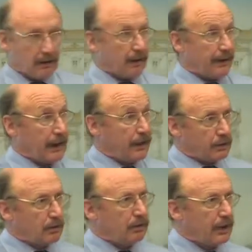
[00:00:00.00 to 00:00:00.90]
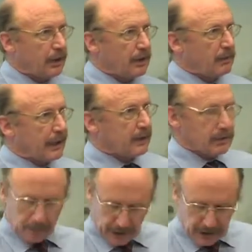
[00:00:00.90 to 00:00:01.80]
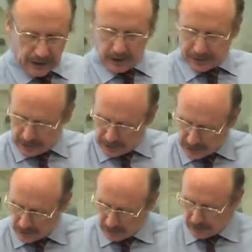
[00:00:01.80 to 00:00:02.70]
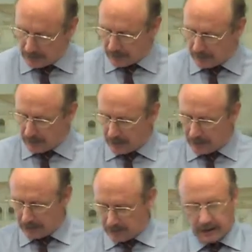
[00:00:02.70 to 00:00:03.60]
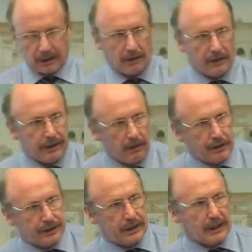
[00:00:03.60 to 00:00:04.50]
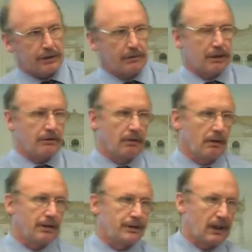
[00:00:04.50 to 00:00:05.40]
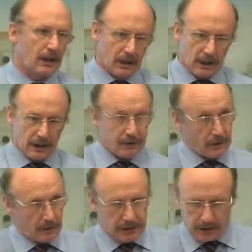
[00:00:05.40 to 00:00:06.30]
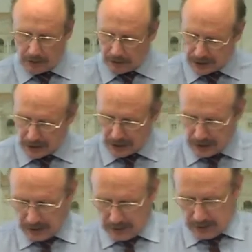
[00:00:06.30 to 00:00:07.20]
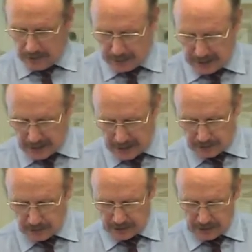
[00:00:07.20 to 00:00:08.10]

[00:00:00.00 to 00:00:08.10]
And then there's all the other medical specialities, like cardiology, gastroenterology, dermatology, paediatrics.